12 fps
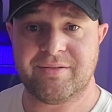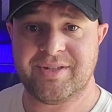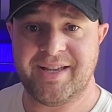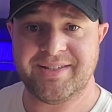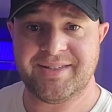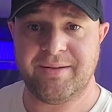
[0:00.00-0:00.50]

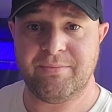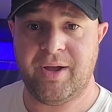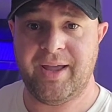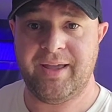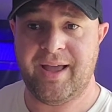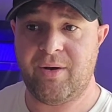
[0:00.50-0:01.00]
testing
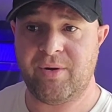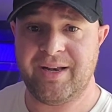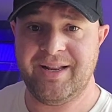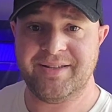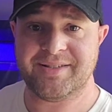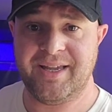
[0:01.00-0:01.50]
my
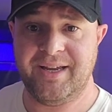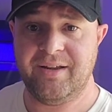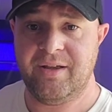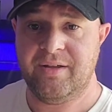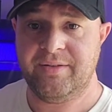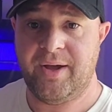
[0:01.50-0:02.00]
alkalinity
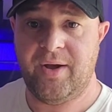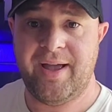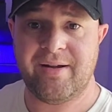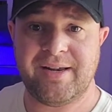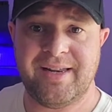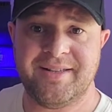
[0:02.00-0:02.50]
now
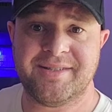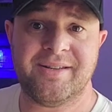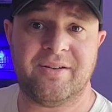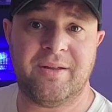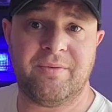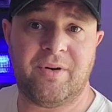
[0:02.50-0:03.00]
alkalinity
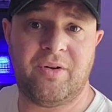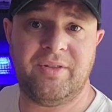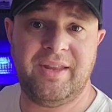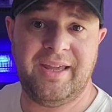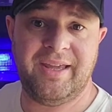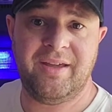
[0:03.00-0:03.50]
on the on
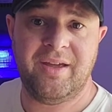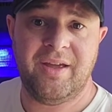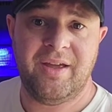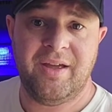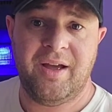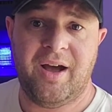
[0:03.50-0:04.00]
the
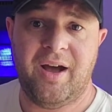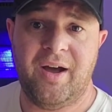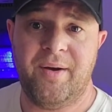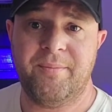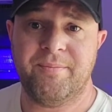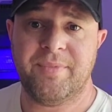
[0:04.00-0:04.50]

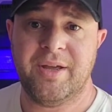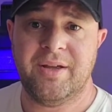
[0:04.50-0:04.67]
um,